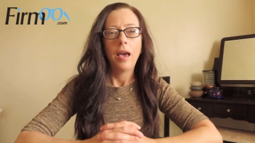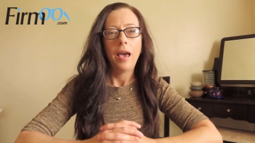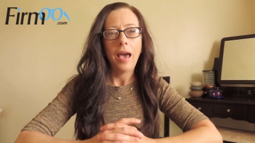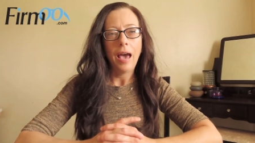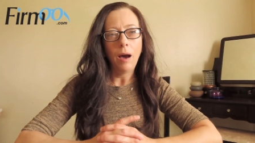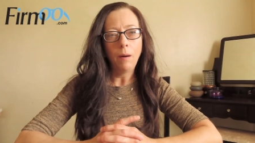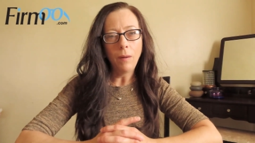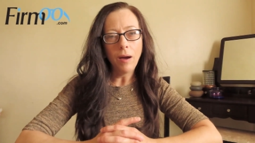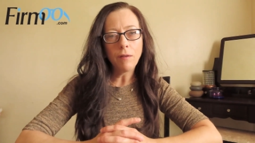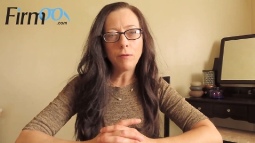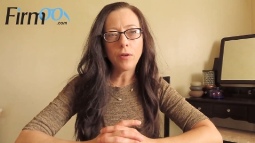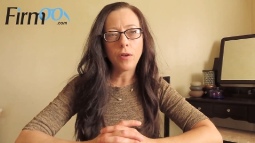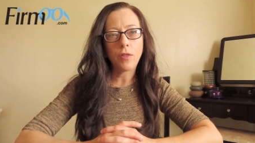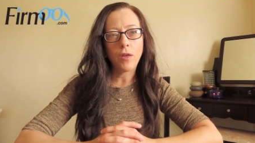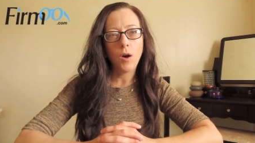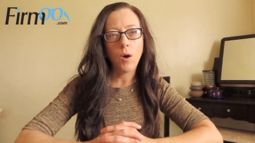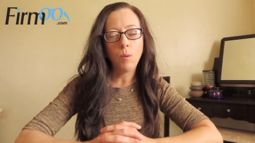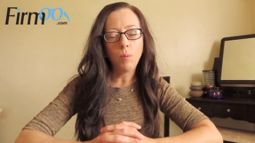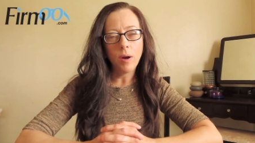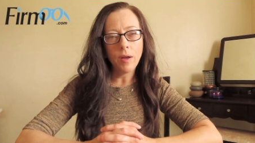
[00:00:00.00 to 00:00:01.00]
However,
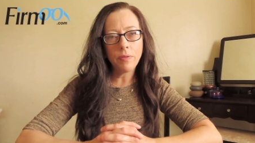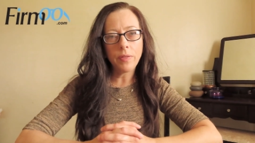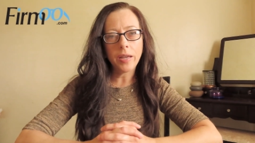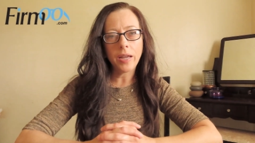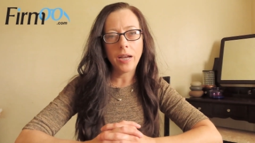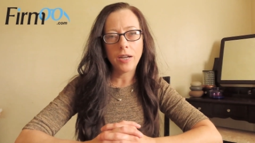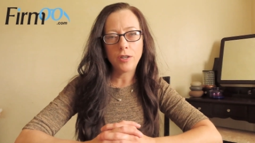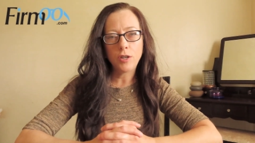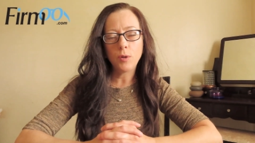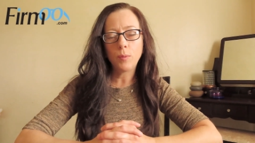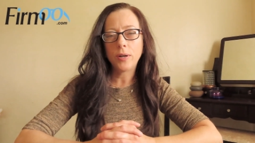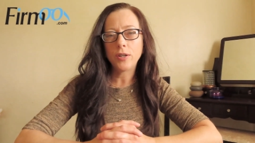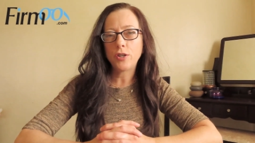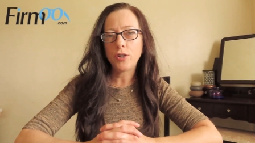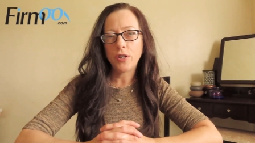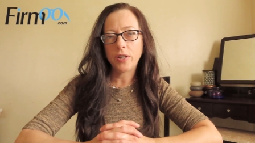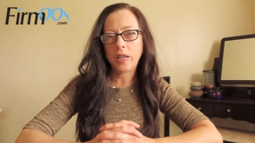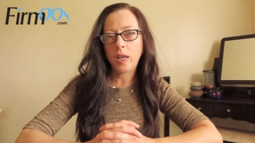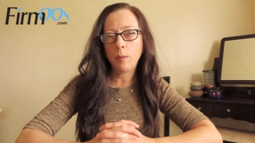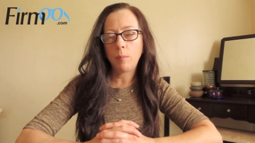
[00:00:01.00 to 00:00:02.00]
though, one thing I do want
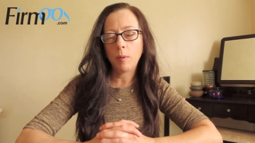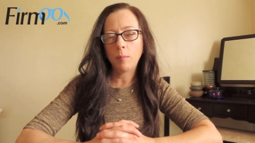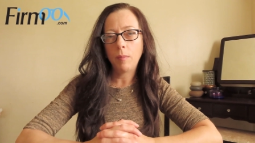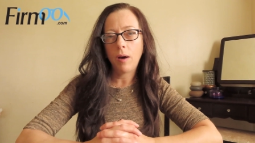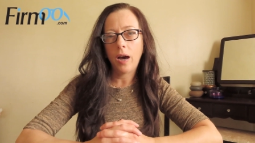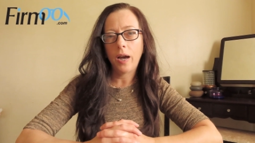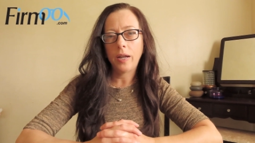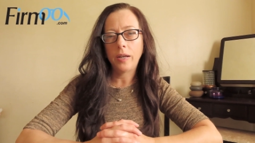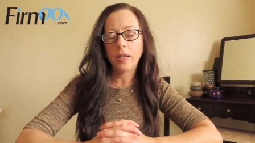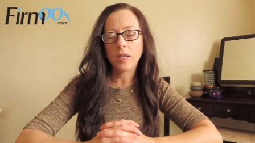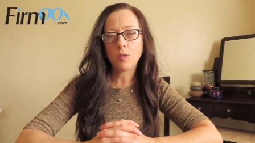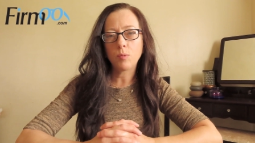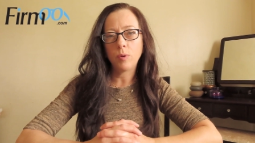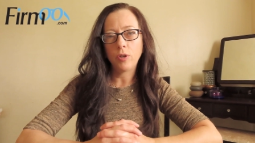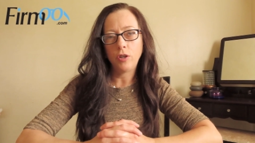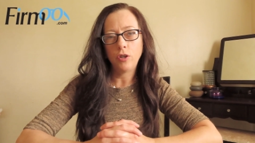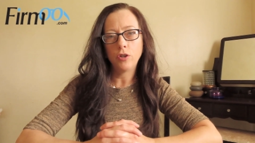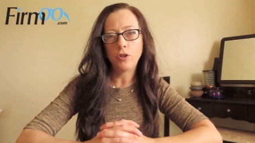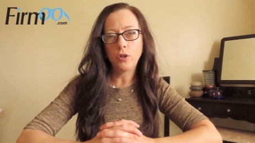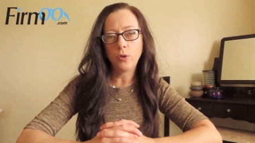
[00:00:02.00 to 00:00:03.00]
you to keep in mind is
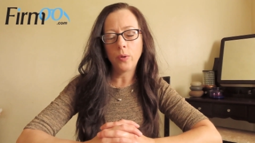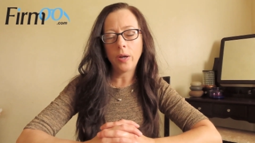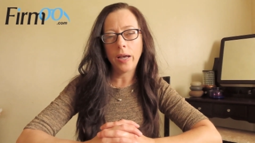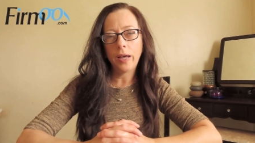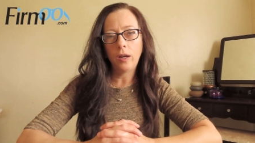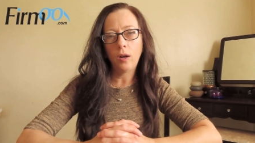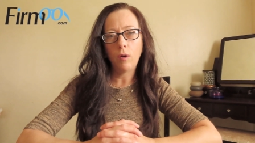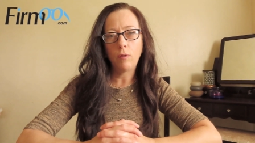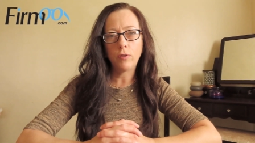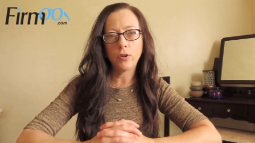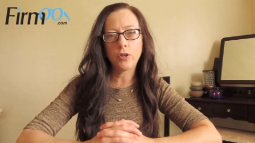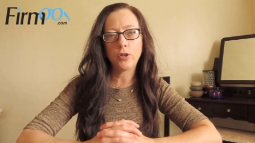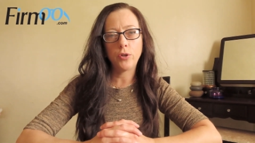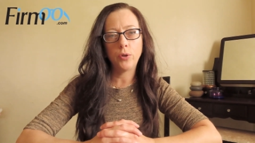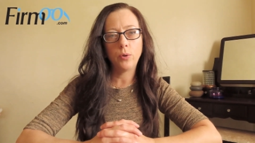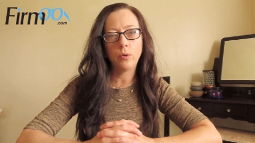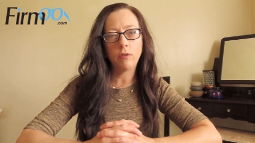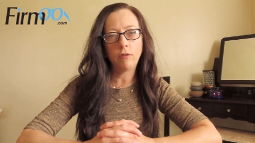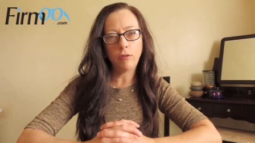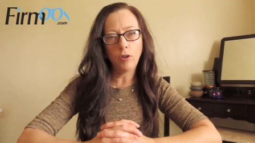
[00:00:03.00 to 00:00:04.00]
when you do head over
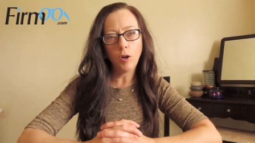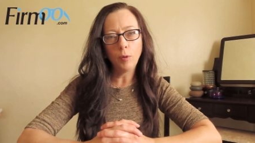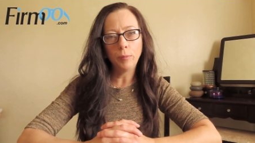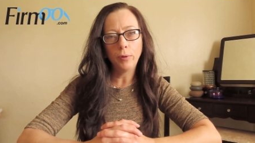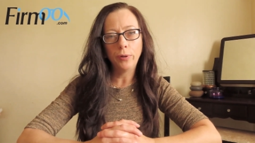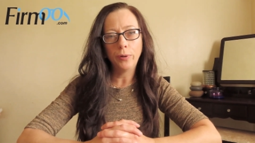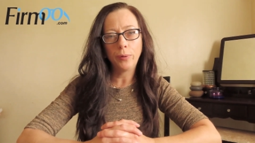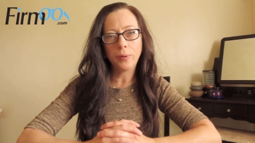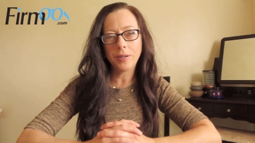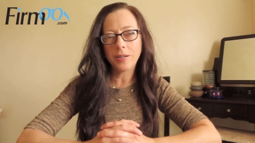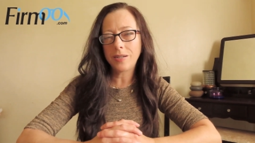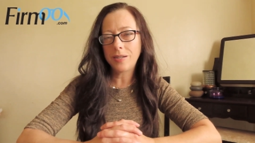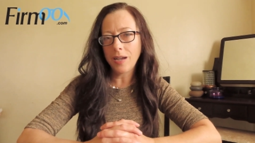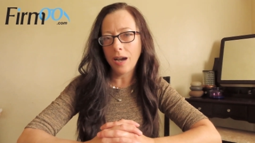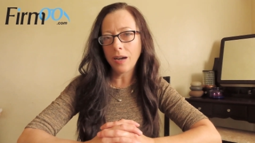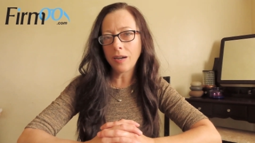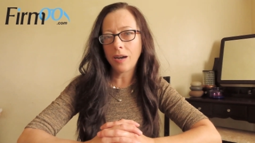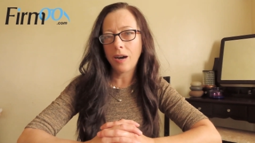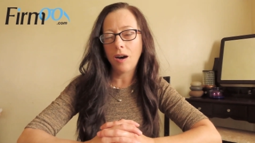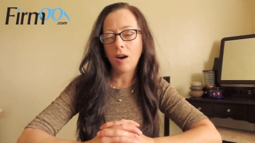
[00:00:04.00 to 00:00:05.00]
to
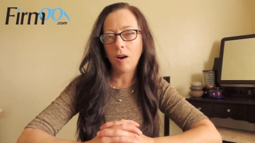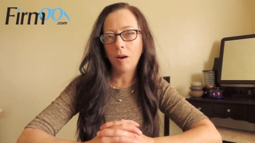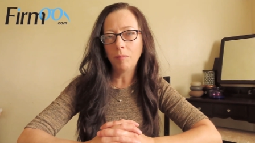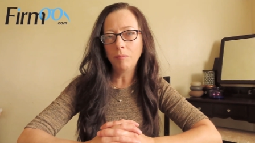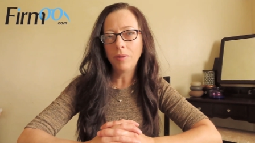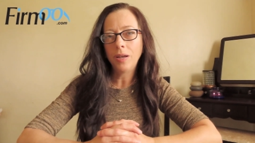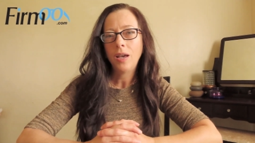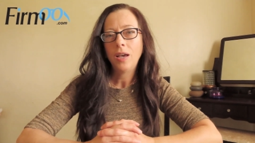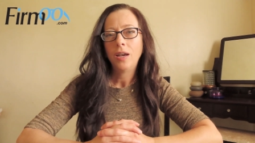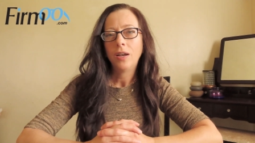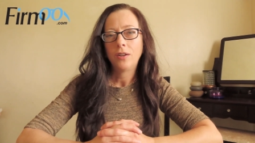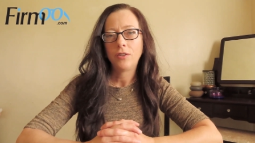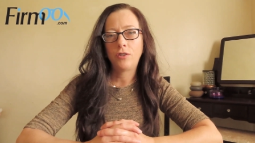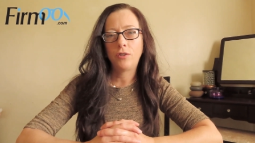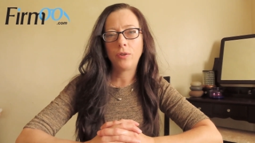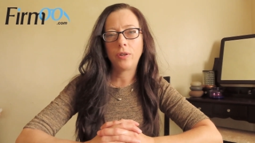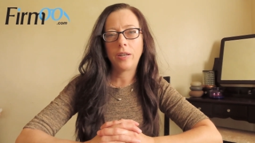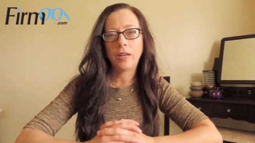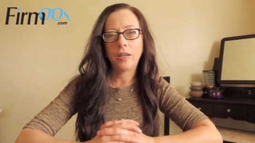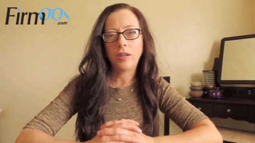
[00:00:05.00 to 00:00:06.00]
Firmoo.com
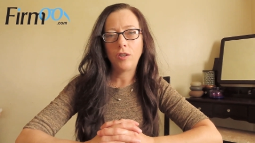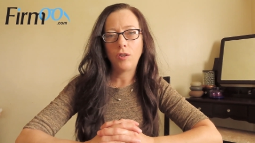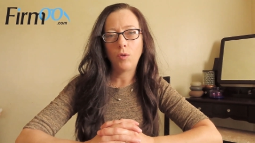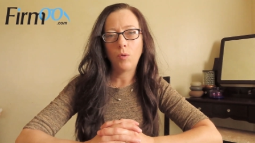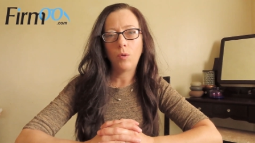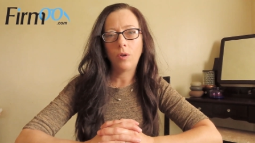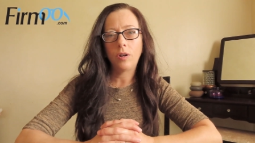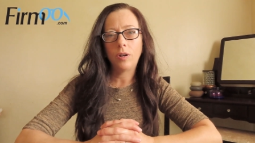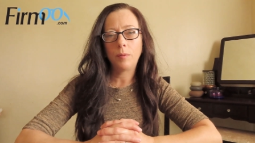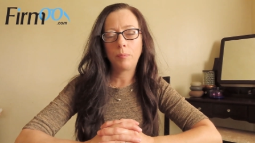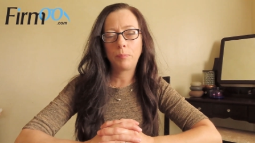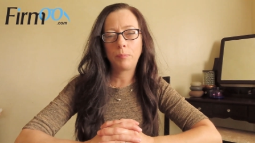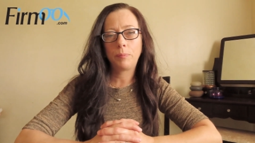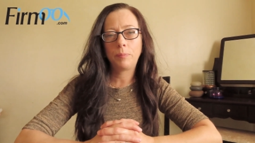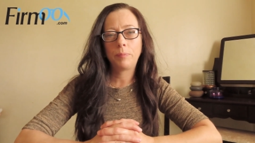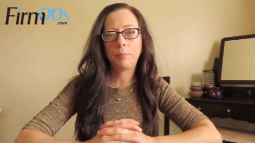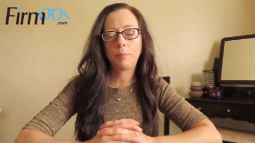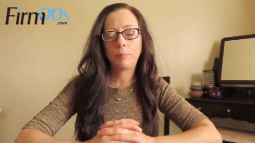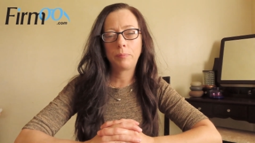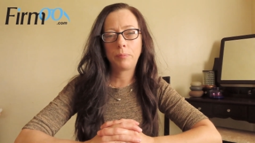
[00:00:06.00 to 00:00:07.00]
to get your
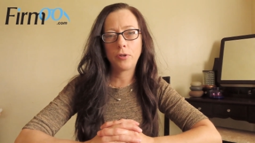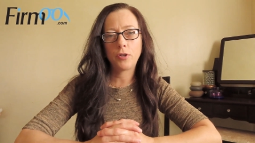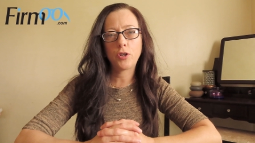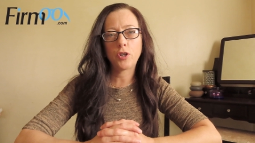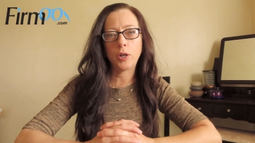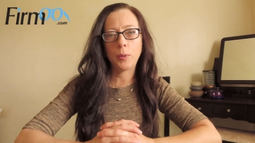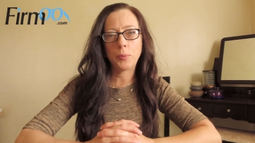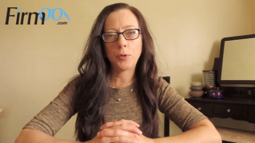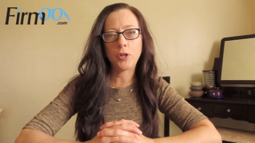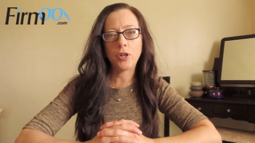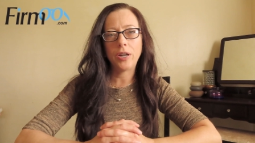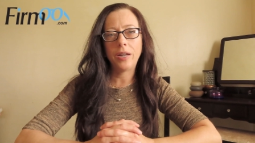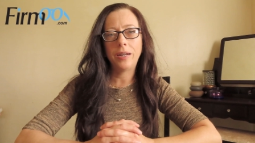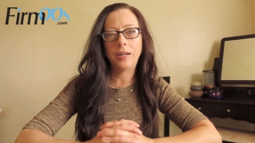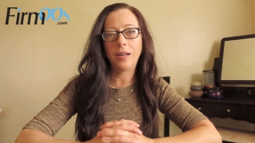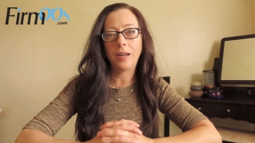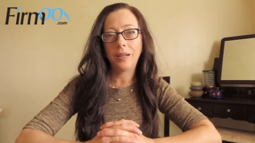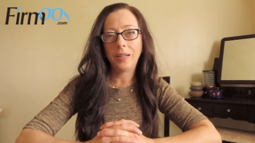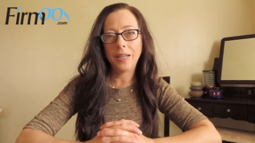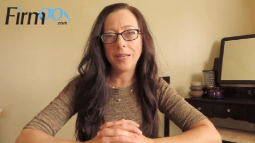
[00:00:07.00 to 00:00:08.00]

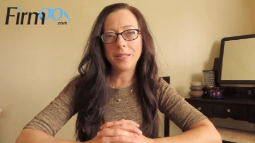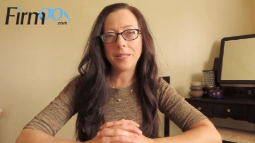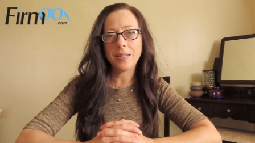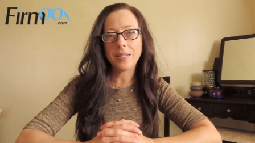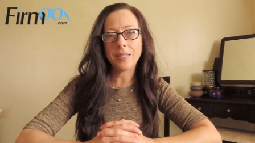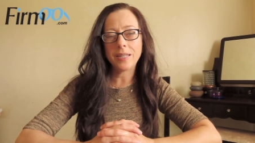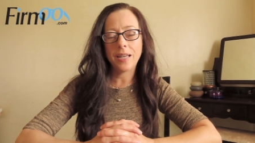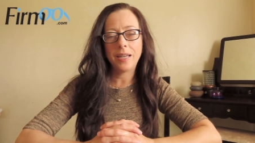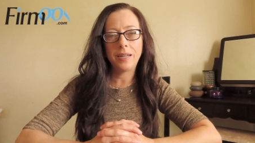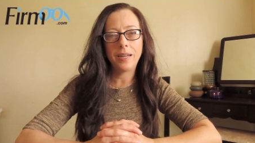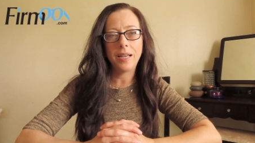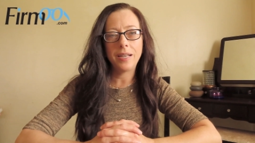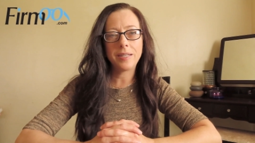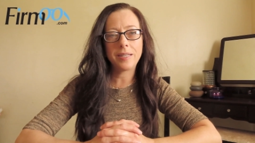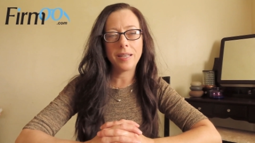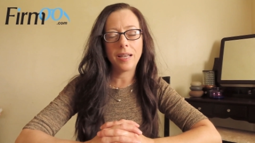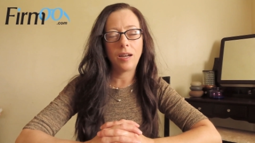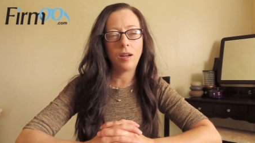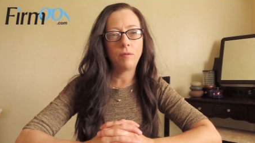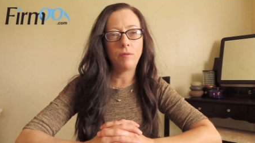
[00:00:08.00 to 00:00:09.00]
prescription lenses and a
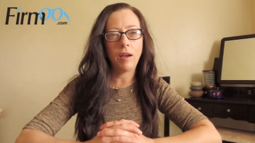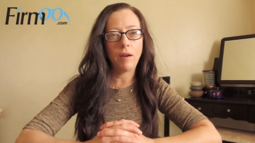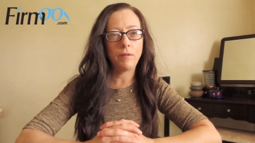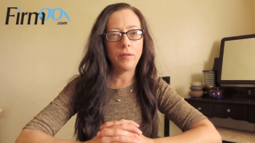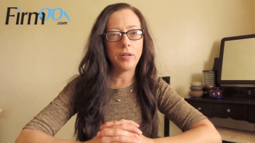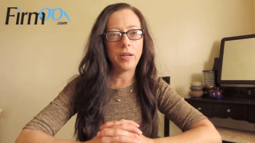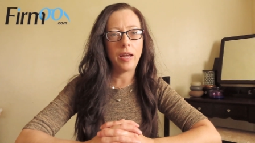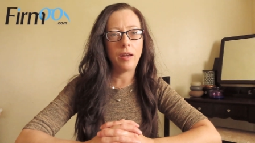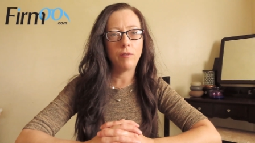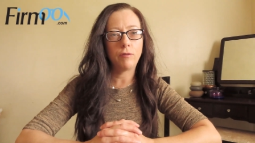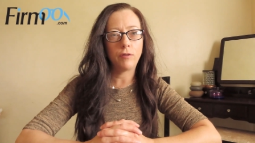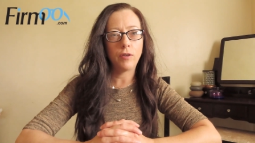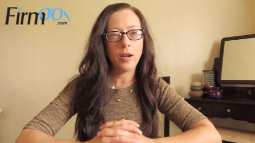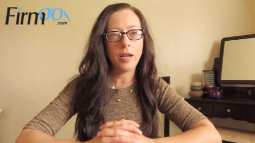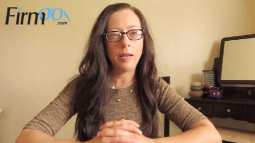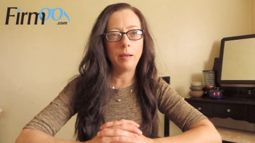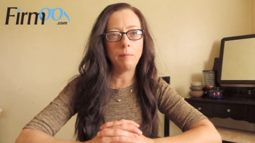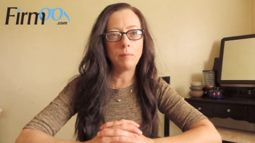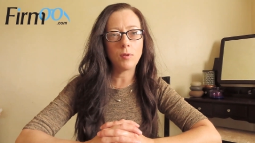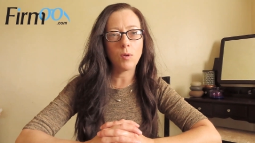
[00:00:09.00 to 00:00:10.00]
set of everyday
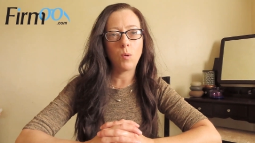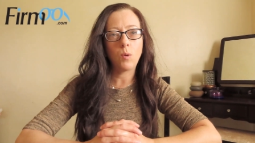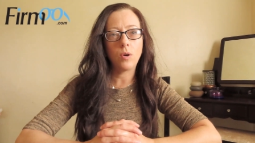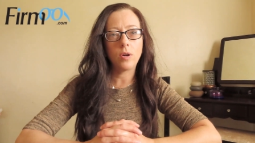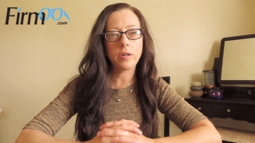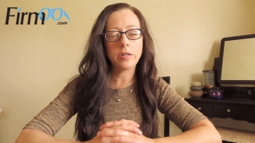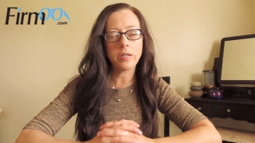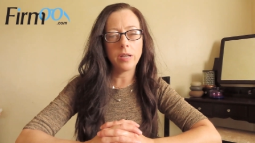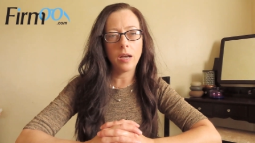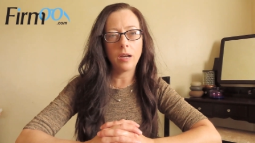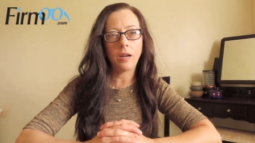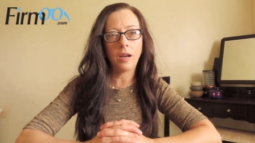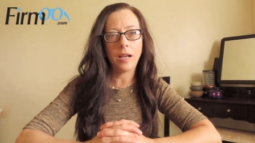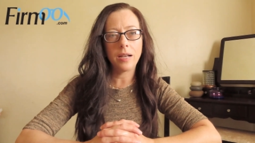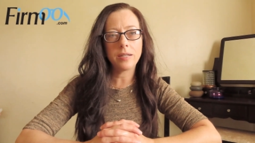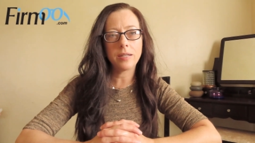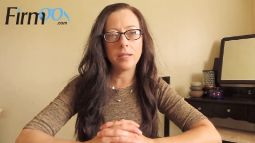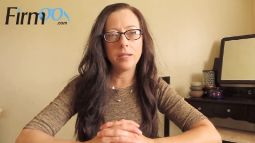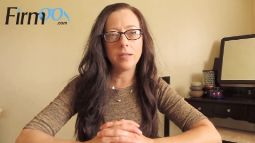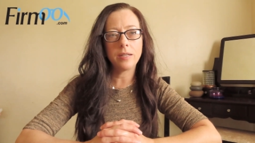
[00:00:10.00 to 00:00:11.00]
frames or
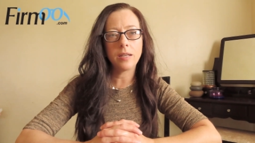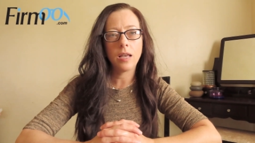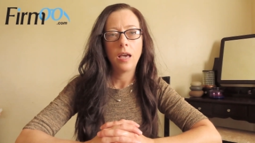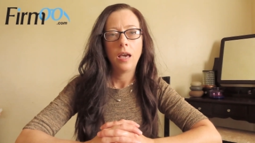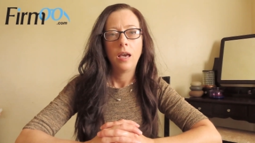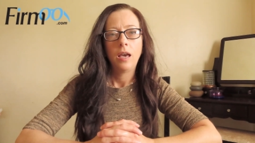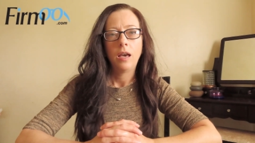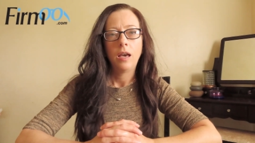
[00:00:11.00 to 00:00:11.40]
sunglasses,